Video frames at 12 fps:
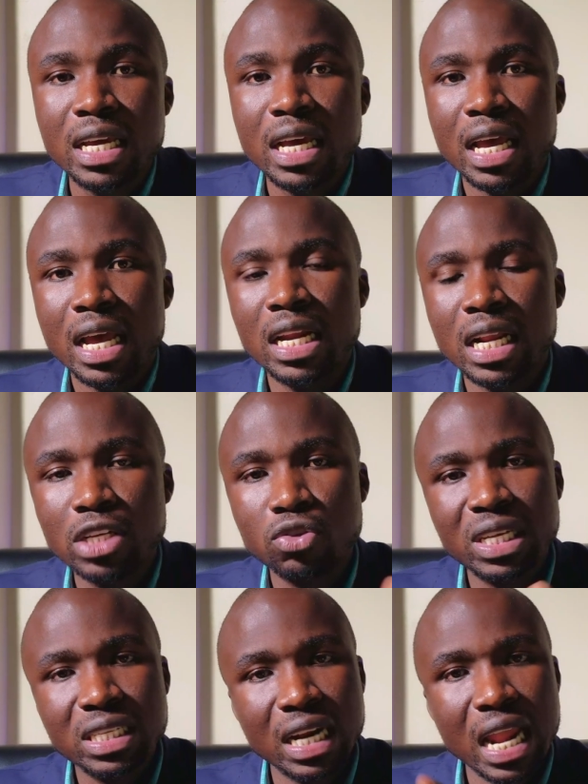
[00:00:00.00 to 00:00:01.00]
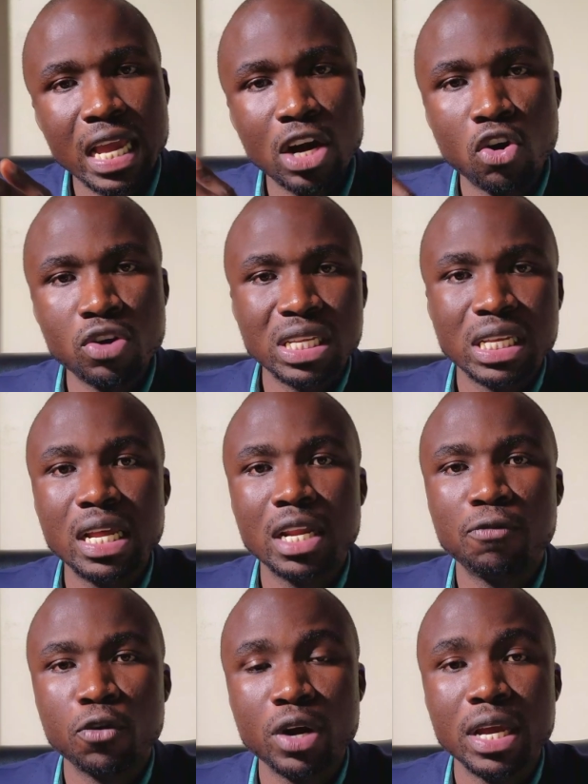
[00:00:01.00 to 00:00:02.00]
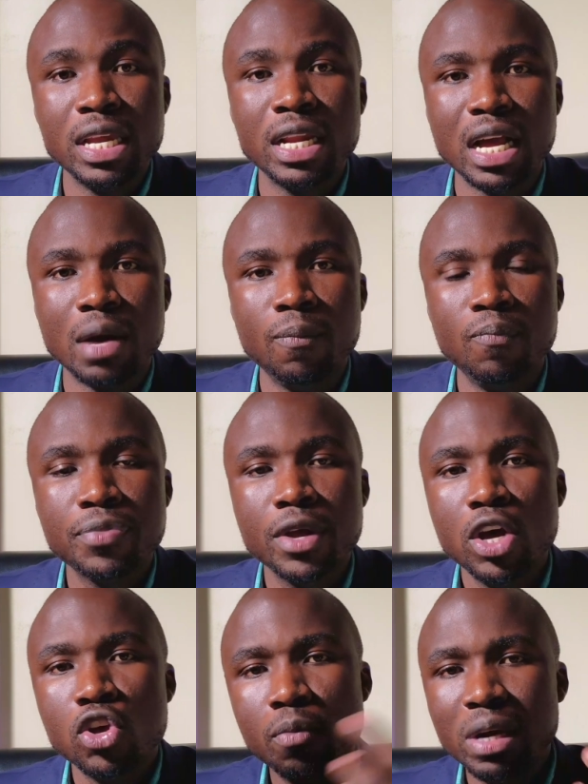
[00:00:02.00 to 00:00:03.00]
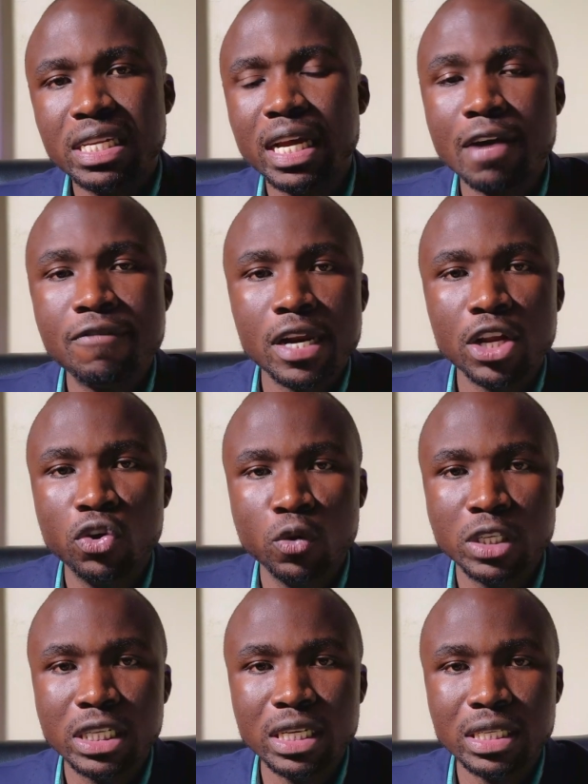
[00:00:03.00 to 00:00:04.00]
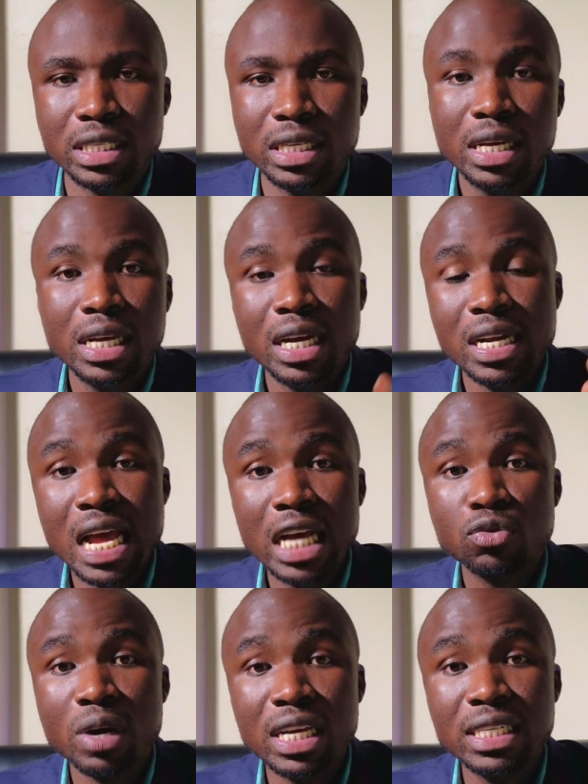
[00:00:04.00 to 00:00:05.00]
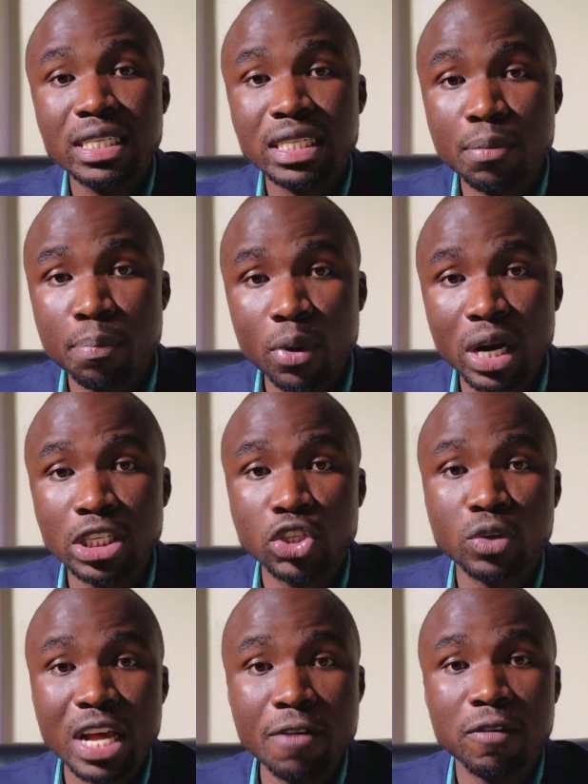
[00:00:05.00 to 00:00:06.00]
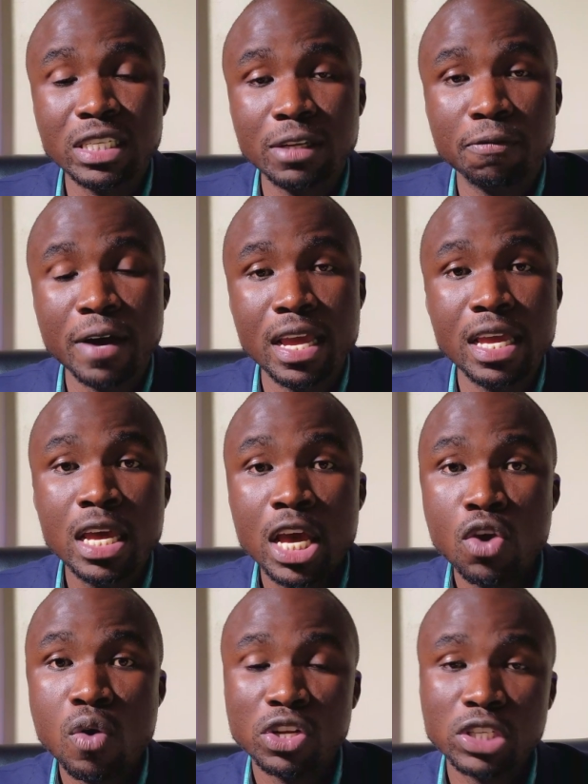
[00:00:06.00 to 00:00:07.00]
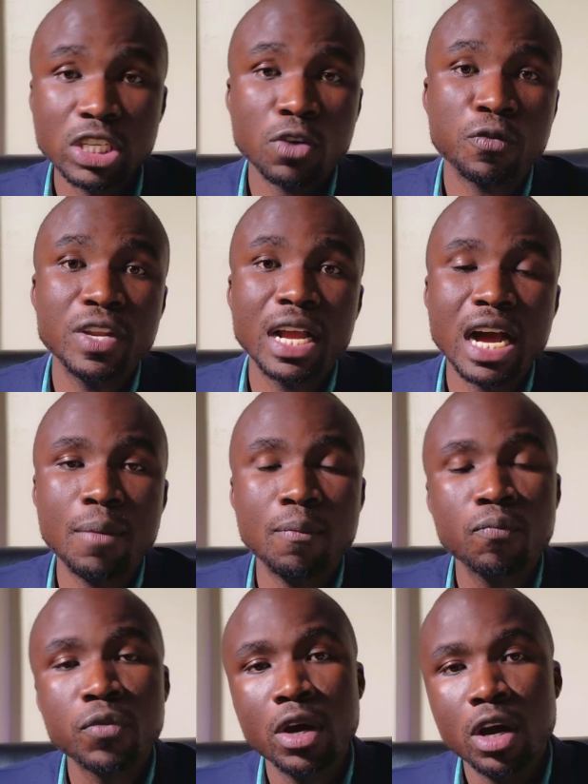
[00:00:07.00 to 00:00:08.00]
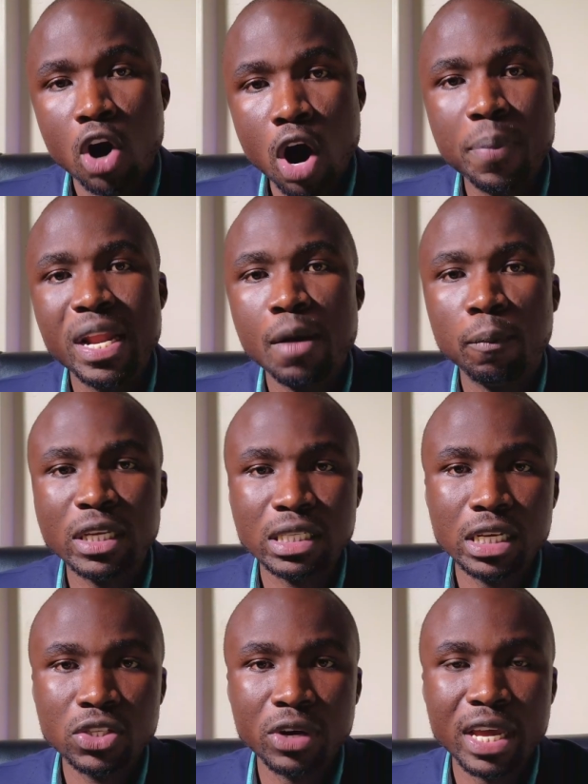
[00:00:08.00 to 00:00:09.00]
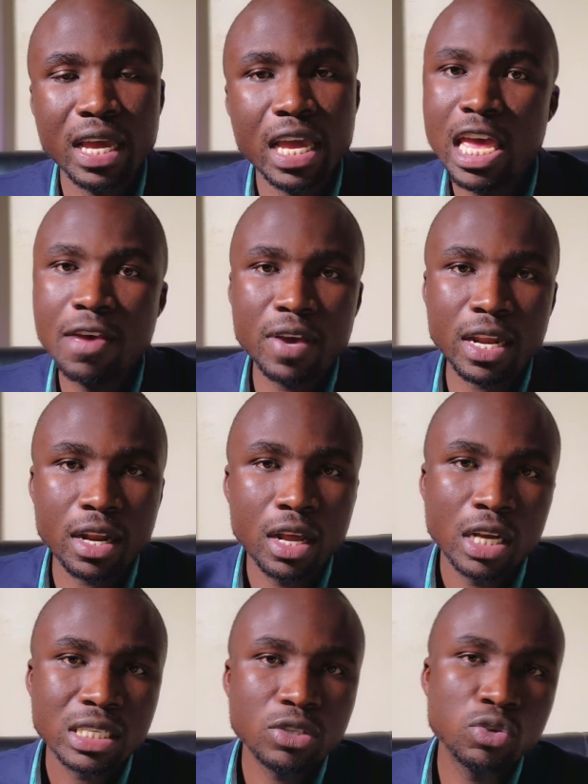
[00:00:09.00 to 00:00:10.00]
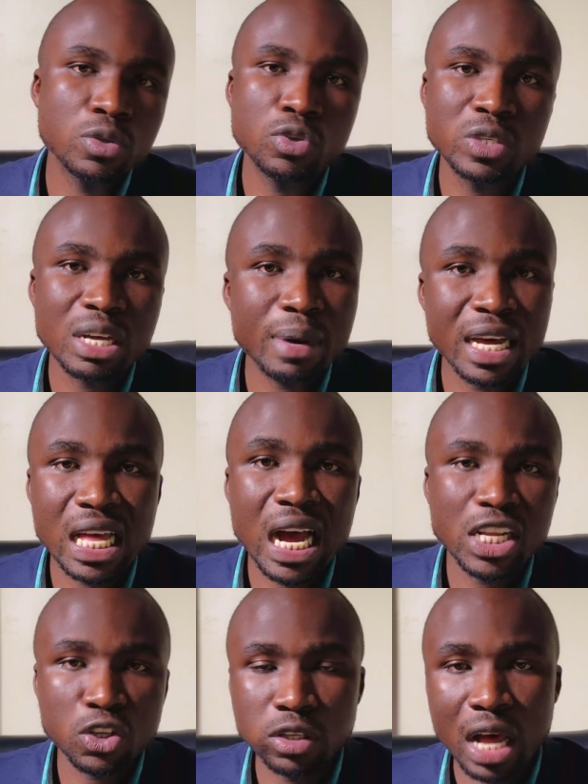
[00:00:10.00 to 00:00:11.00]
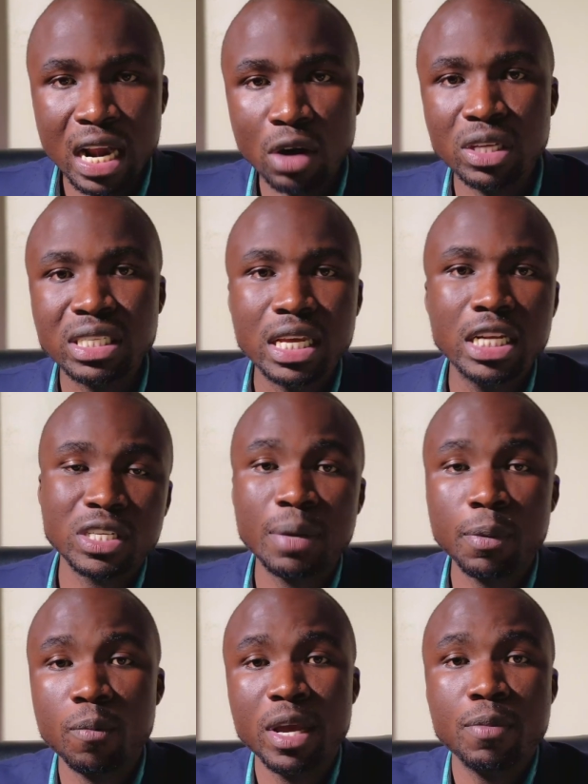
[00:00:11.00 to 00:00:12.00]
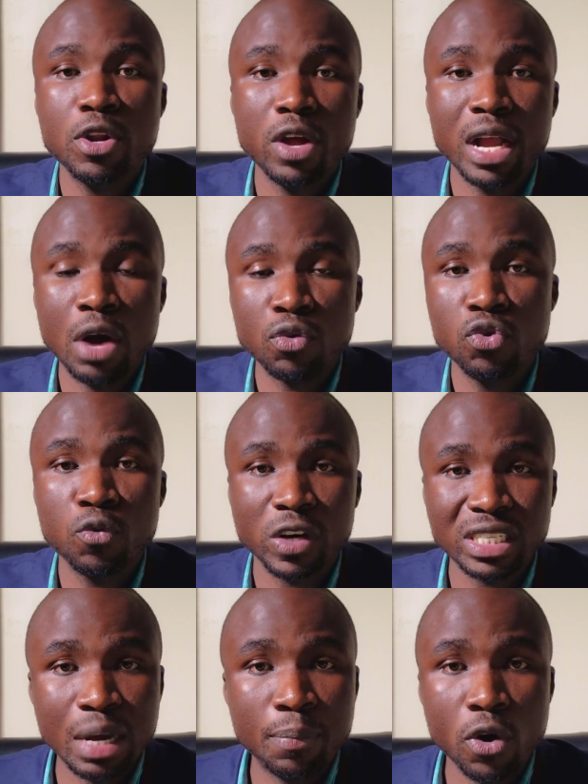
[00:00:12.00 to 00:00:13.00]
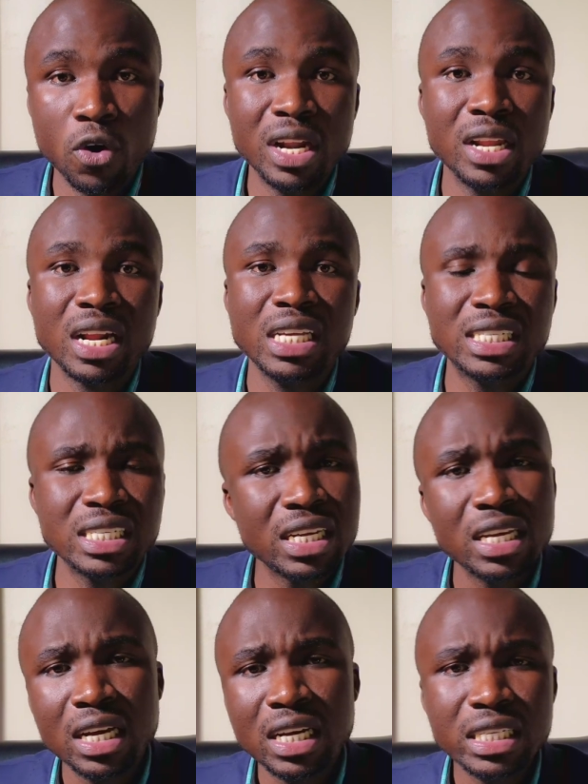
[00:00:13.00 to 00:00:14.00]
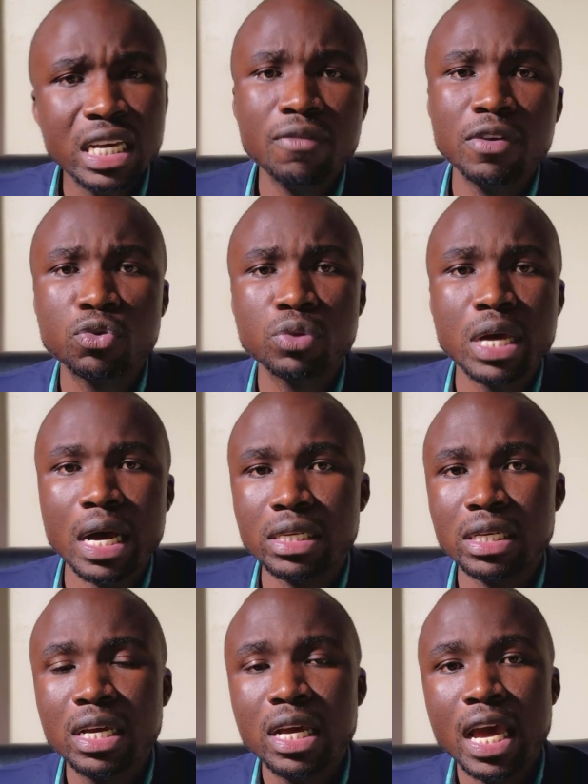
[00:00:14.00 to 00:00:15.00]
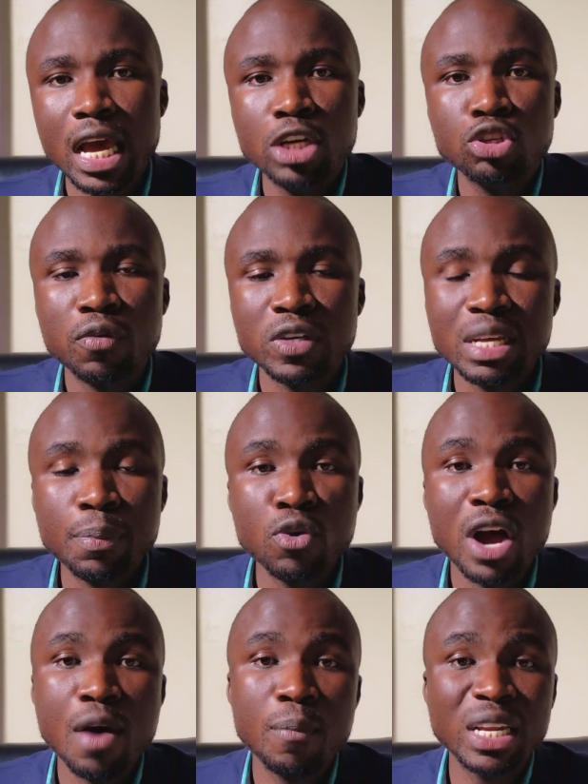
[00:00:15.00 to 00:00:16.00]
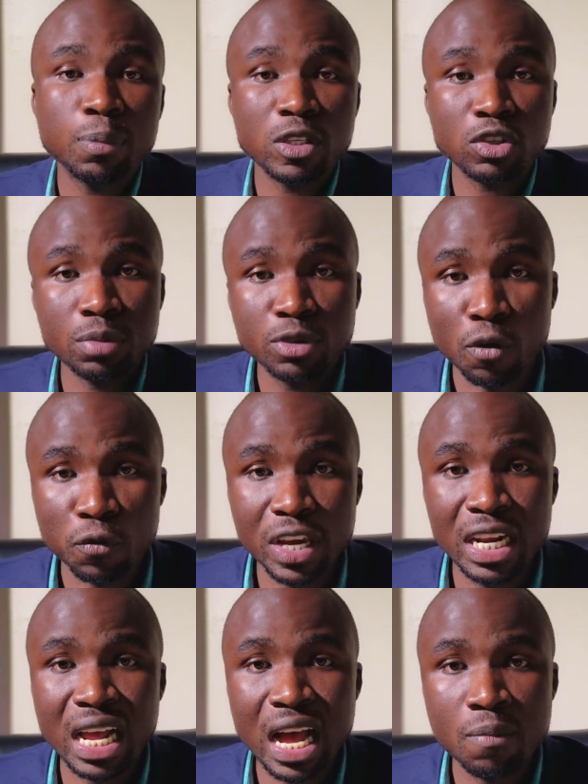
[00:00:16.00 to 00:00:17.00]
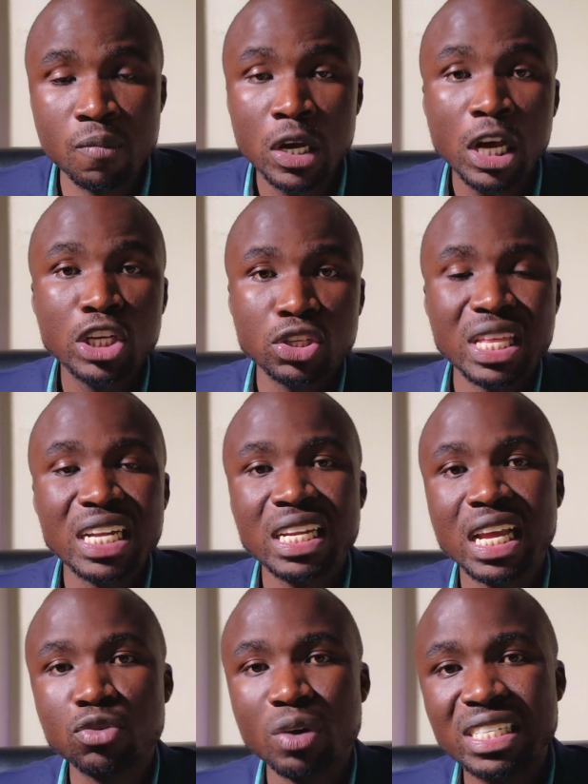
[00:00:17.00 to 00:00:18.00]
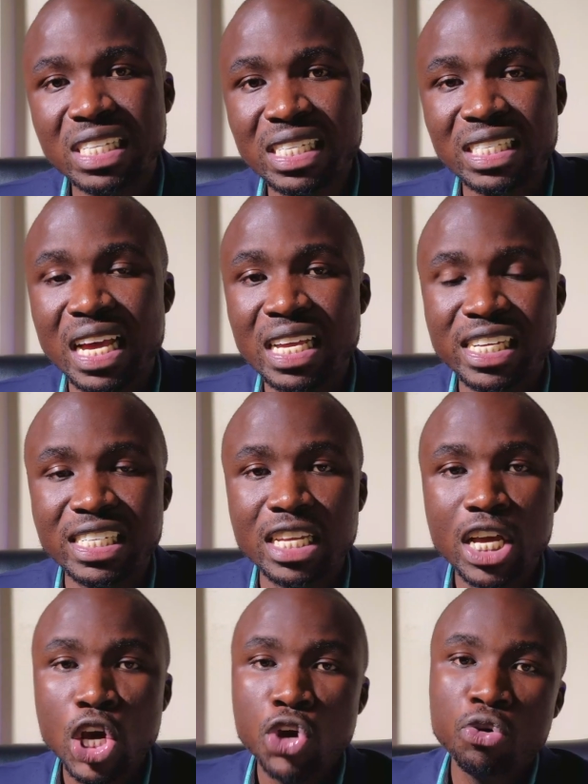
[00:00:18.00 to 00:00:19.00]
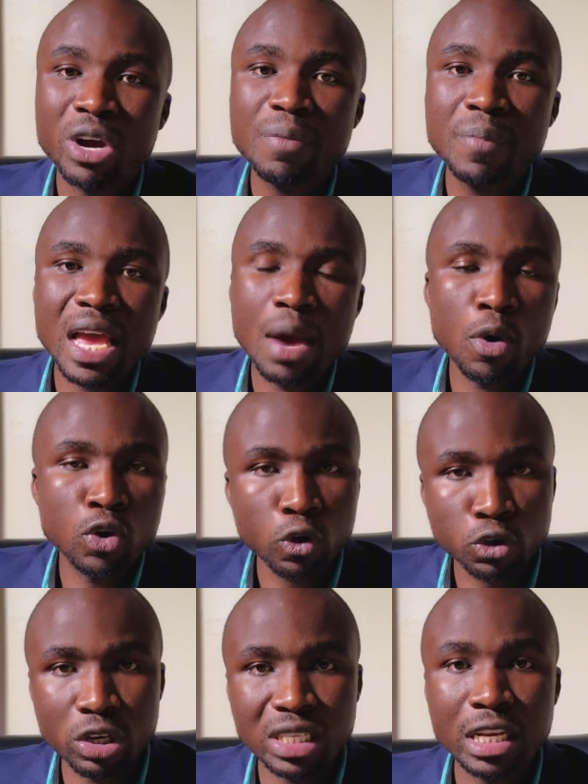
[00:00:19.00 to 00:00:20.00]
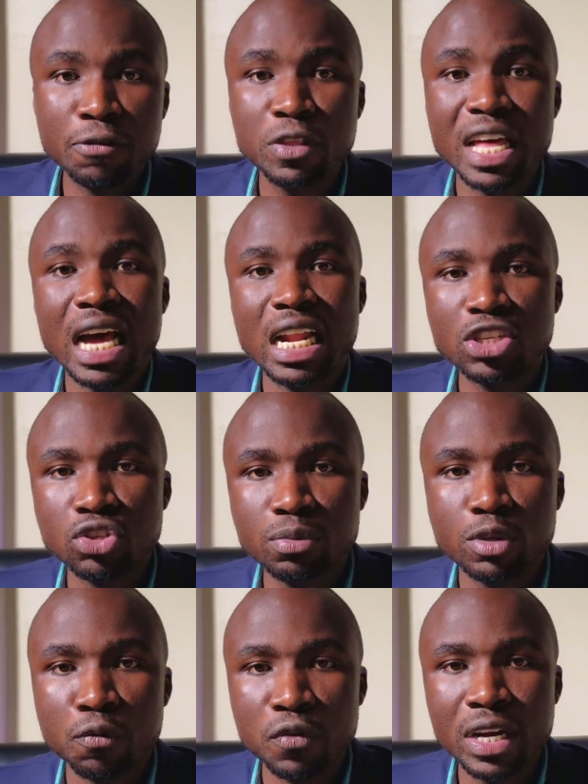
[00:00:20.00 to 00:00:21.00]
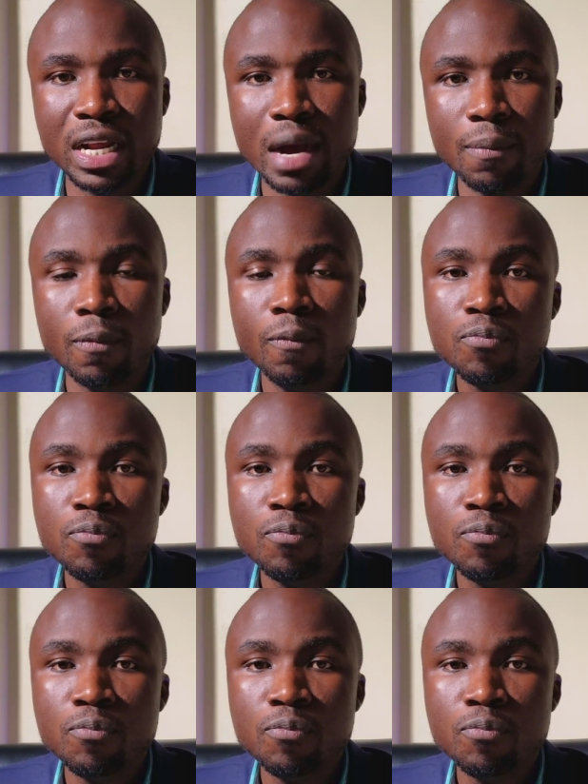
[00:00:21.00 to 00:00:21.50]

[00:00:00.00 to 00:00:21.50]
And in case you're just relying on your salary for your income, you may take a very huge hit. That's why it is important to diversify your sources of income, open a business, okay? Even do some other hustles around the skills. Some people might be knowing how to do, for example, online writing. Delve into that. Ensure, for example, you have multiple streams of income so that in case one takes a hit, you can be able to cushion yourself with the other streams of income.